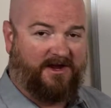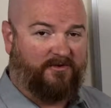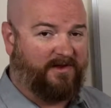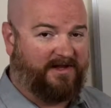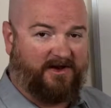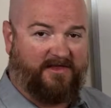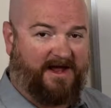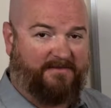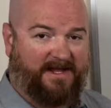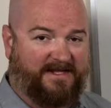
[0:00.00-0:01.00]
really all
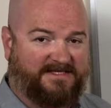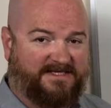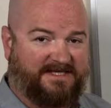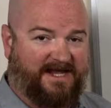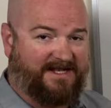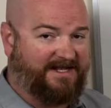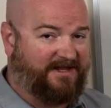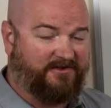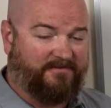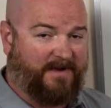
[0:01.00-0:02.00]
that means is that
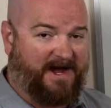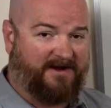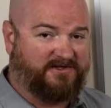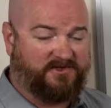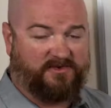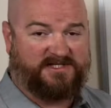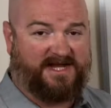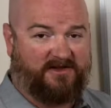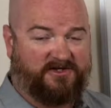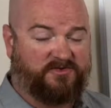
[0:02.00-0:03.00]
neither buyers nor
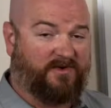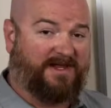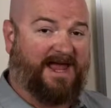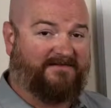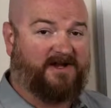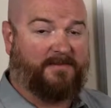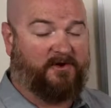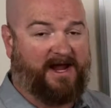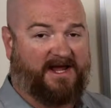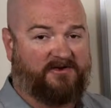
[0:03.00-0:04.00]
sellers really have an
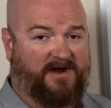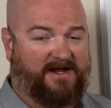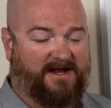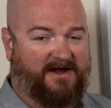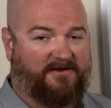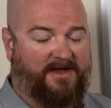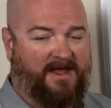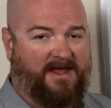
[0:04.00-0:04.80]
upper hand right now.